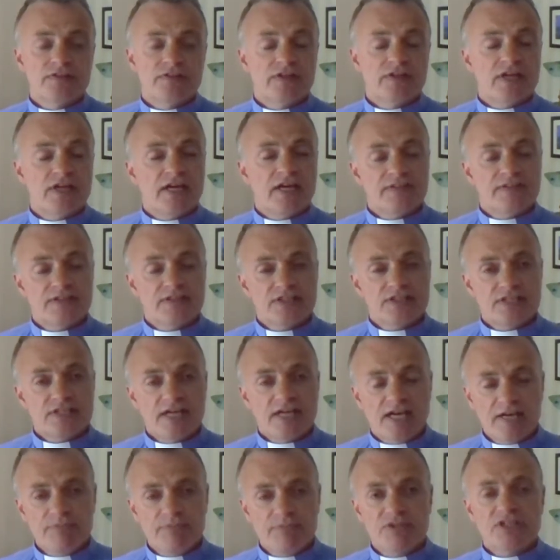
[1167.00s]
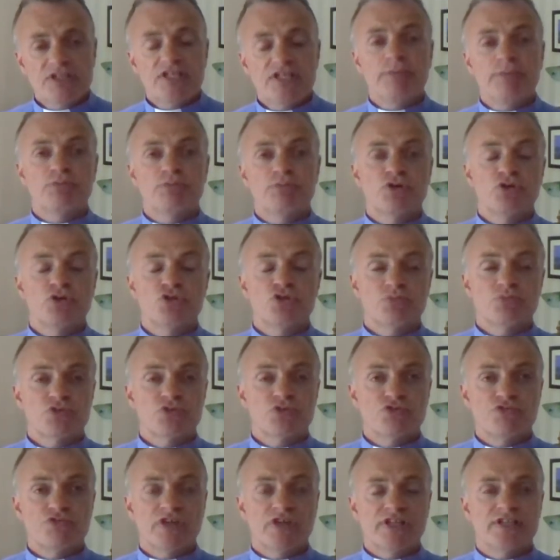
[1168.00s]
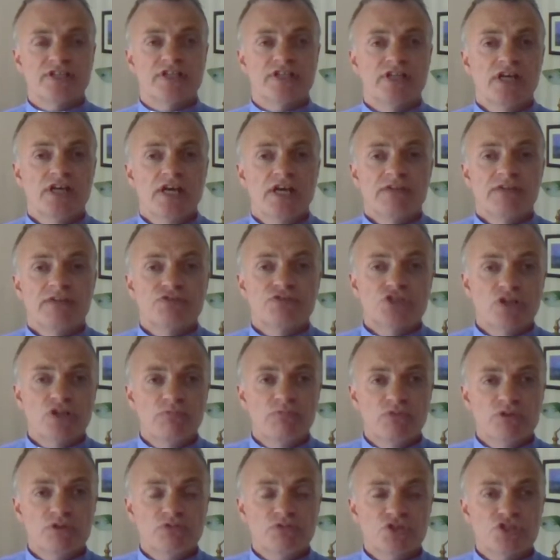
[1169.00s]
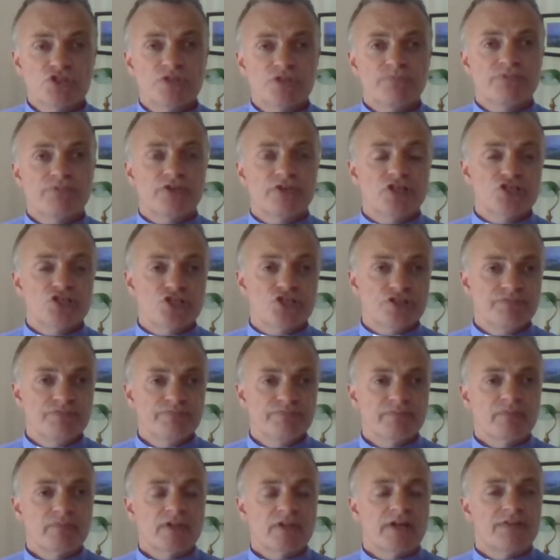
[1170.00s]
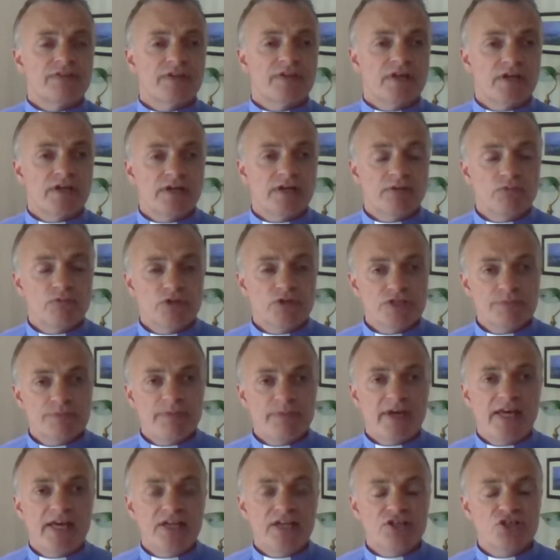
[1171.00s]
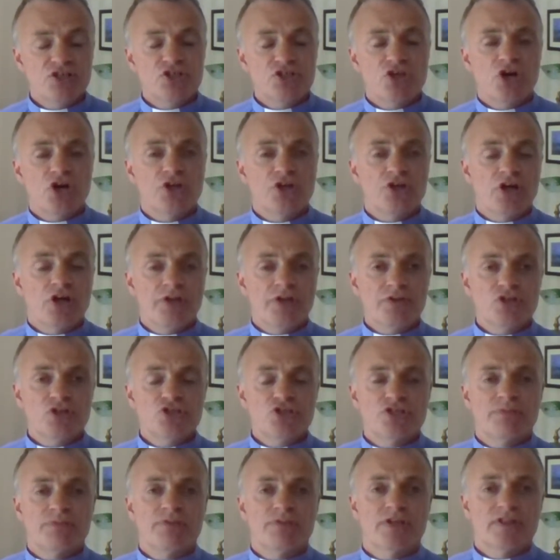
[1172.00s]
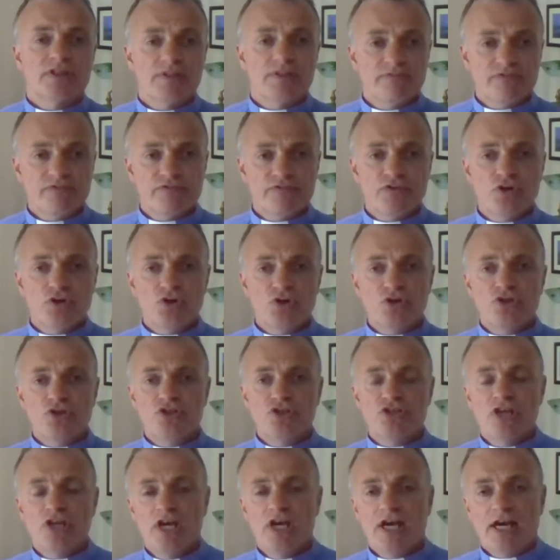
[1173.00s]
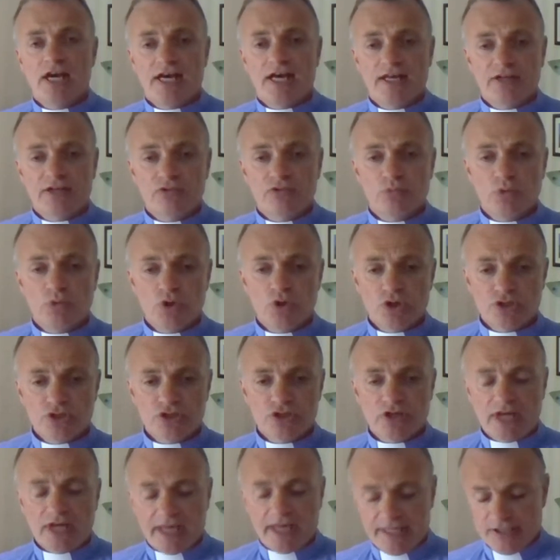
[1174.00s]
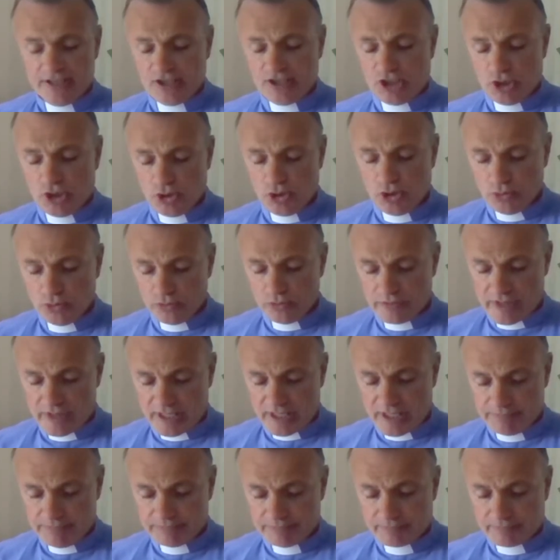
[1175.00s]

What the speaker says: At the time that Hebrews was written, if someone was in prison, they were dependent on others to bring them food and water and clothing.